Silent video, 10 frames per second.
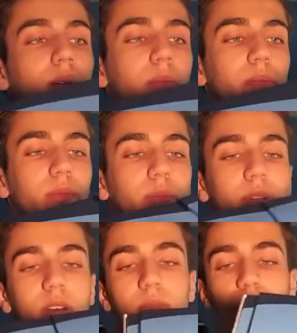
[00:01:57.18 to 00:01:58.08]
up,
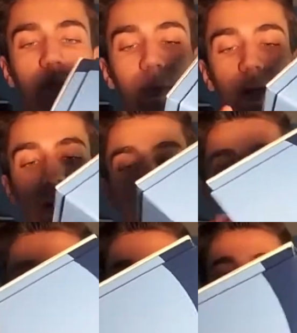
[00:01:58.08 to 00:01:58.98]
but
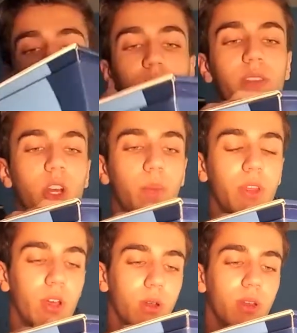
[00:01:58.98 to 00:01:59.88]
that's pretty dope
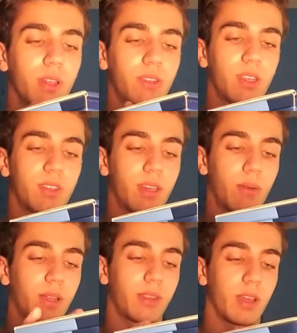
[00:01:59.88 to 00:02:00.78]
though. It says
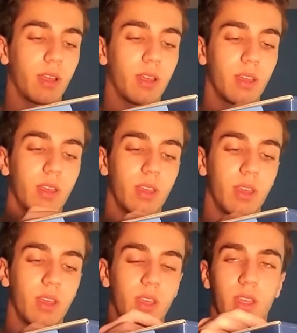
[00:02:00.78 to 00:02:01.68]
that right there.
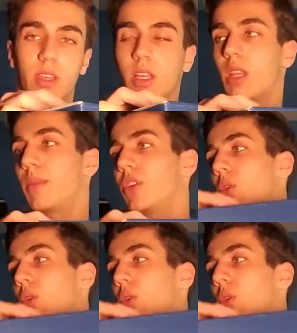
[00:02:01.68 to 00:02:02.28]
Let me